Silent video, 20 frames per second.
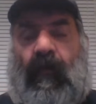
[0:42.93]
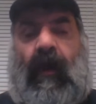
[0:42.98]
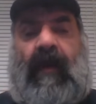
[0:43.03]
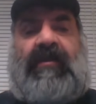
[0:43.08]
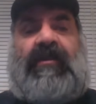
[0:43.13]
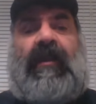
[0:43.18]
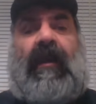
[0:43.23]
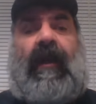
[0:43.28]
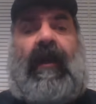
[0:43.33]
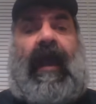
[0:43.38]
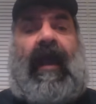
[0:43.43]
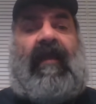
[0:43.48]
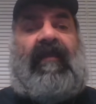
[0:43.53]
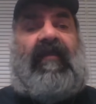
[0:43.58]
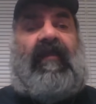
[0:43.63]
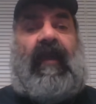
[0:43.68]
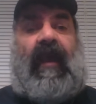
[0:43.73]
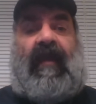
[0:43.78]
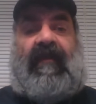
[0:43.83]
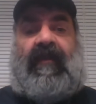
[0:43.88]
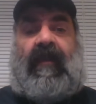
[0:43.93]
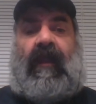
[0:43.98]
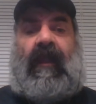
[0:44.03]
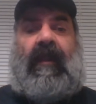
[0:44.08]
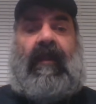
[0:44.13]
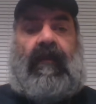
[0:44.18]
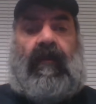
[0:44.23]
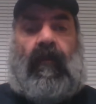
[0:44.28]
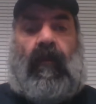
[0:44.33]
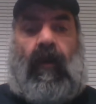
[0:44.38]
Russia has
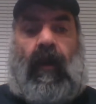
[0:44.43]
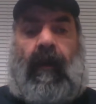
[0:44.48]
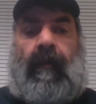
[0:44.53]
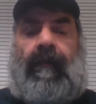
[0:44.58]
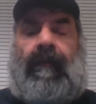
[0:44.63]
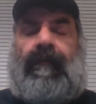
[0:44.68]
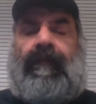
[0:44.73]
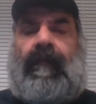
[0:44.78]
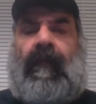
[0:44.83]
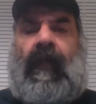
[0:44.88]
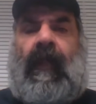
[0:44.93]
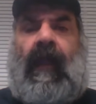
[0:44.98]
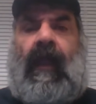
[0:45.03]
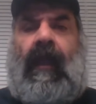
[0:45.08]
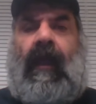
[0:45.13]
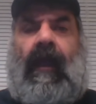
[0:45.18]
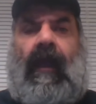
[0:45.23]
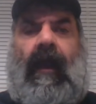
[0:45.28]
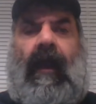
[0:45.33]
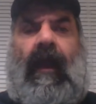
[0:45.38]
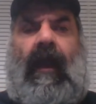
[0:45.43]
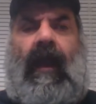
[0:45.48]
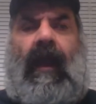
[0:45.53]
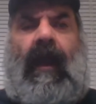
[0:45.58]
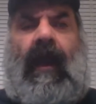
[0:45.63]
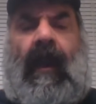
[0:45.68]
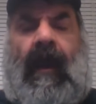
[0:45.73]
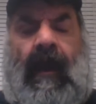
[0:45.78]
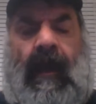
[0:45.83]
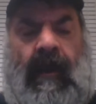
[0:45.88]
escalated the war,
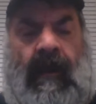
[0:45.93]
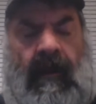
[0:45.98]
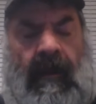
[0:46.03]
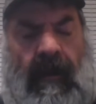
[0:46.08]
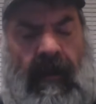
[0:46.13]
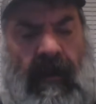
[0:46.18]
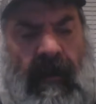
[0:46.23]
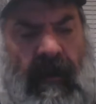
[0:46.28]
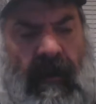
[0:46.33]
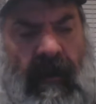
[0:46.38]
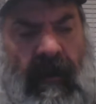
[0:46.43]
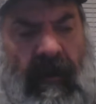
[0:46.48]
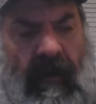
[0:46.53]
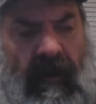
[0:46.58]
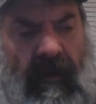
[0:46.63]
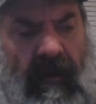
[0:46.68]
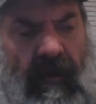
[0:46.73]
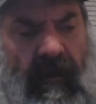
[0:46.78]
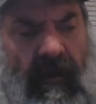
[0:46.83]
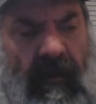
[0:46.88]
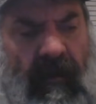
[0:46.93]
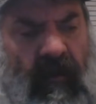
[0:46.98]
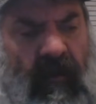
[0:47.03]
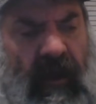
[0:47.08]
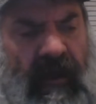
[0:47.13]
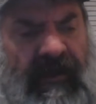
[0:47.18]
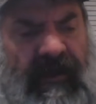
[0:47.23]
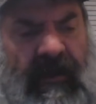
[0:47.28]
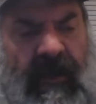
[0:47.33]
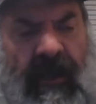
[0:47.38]
and
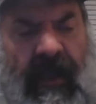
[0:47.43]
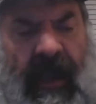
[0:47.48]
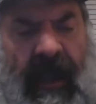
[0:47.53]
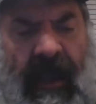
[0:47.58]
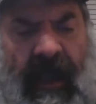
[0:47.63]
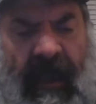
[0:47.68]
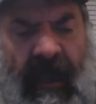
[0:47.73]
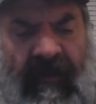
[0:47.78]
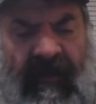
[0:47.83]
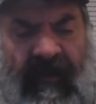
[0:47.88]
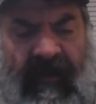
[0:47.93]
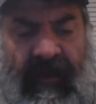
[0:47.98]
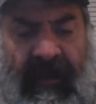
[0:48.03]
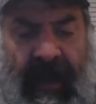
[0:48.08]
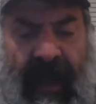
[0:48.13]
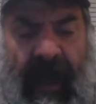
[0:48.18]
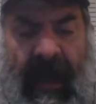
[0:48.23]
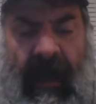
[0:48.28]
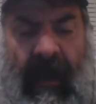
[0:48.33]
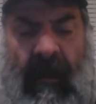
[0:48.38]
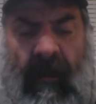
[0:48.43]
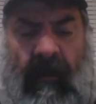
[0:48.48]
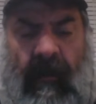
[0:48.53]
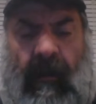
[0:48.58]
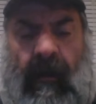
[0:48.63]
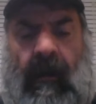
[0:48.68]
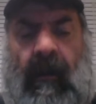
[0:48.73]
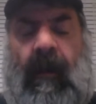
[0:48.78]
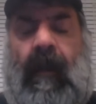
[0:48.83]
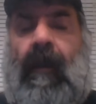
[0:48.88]
Russia has
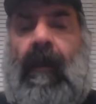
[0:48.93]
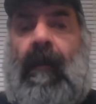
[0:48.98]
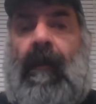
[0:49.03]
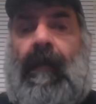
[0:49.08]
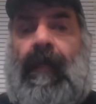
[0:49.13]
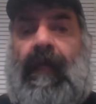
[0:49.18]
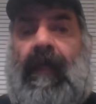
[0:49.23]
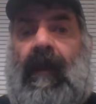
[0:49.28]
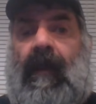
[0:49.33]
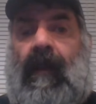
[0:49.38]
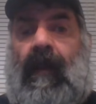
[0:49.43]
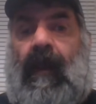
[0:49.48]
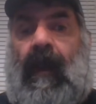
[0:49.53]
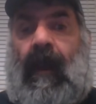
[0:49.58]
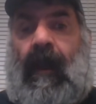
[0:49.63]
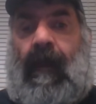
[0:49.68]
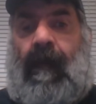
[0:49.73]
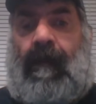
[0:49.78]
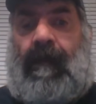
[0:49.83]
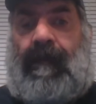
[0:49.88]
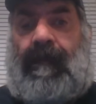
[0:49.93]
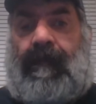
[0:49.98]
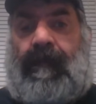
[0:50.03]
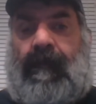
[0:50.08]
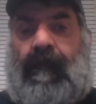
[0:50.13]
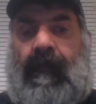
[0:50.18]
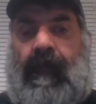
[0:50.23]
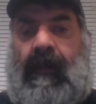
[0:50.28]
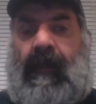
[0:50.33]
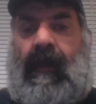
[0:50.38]
now um,
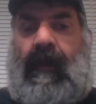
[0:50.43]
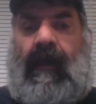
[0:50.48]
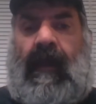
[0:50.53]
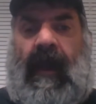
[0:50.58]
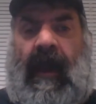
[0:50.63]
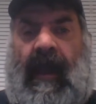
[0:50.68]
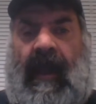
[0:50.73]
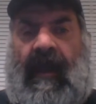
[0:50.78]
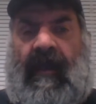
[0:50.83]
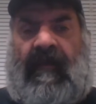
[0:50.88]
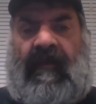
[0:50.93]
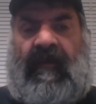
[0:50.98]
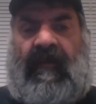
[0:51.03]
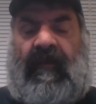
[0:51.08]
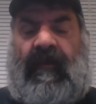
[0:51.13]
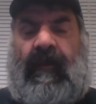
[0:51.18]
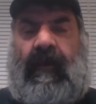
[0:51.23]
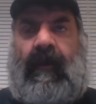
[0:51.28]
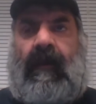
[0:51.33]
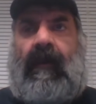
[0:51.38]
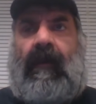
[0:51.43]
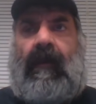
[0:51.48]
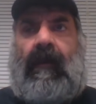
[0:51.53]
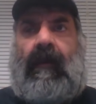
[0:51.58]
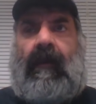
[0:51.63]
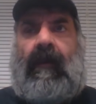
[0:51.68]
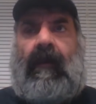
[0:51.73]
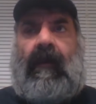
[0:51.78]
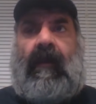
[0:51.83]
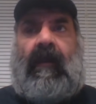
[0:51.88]
has
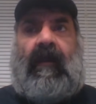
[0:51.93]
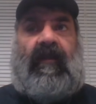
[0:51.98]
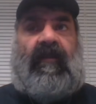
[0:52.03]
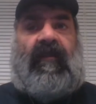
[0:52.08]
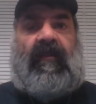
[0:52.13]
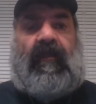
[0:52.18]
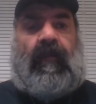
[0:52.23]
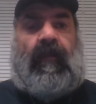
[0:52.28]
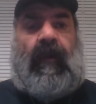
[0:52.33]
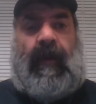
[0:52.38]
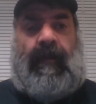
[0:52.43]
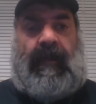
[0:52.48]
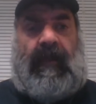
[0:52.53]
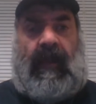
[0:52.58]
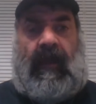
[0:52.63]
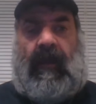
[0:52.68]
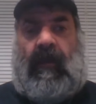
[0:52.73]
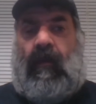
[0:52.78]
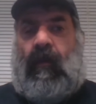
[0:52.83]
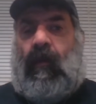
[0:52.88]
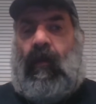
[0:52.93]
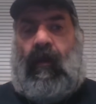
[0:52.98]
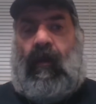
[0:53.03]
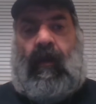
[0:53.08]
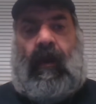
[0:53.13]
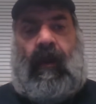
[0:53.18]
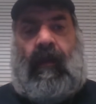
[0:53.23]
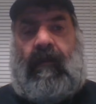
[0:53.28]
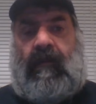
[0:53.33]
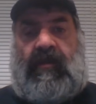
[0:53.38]
conscripted
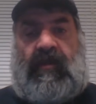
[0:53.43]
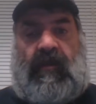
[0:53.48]
or